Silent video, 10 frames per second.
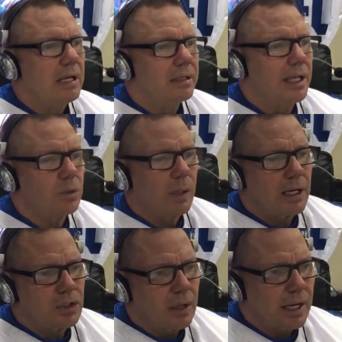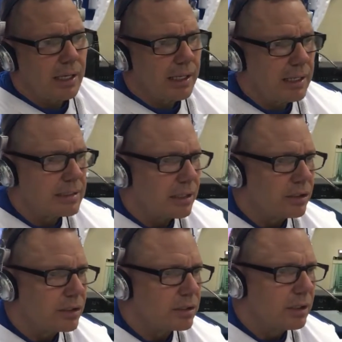That's what I track, guys. I
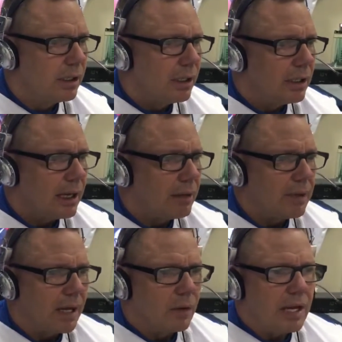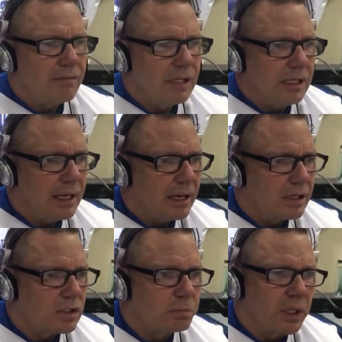don't have any kind of
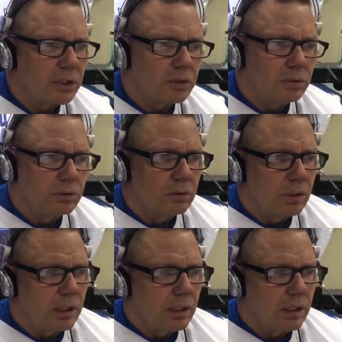special